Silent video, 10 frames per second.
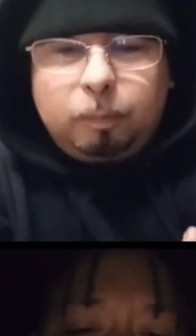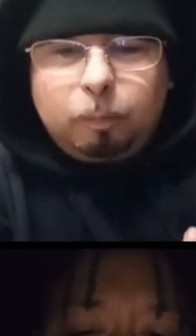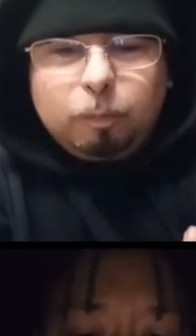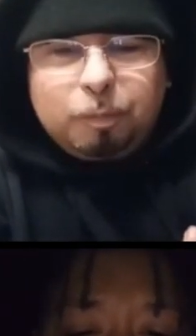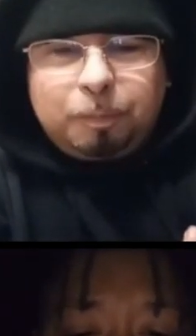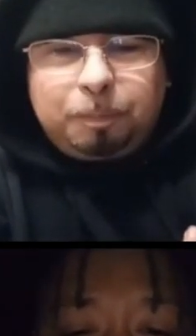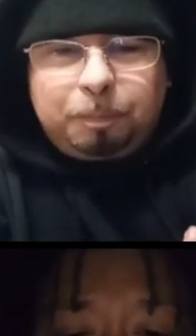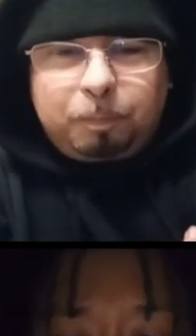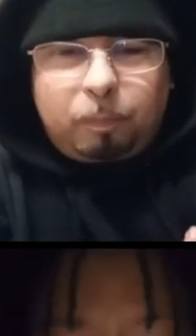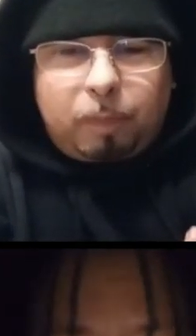Órale,
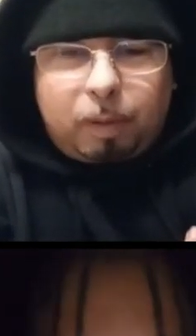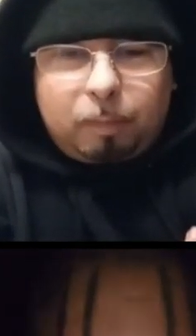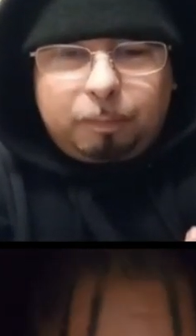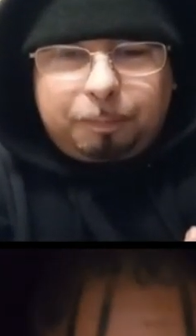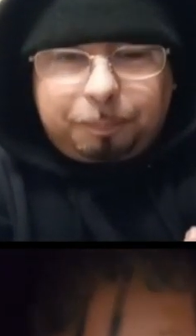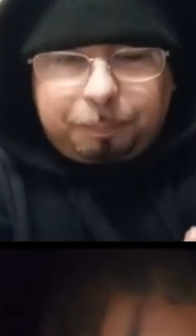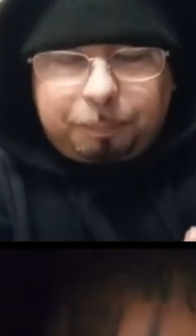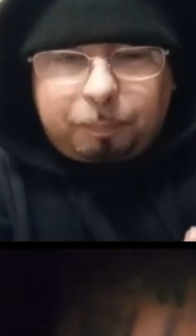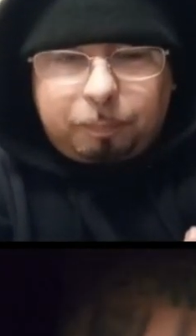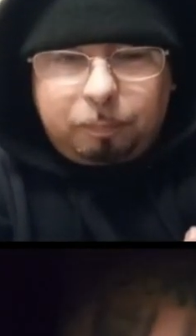Holmes. Thanks for the
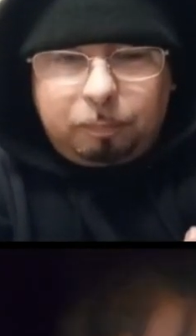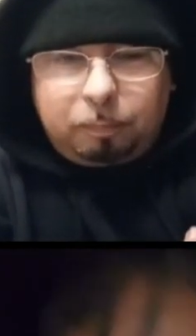invite, dog.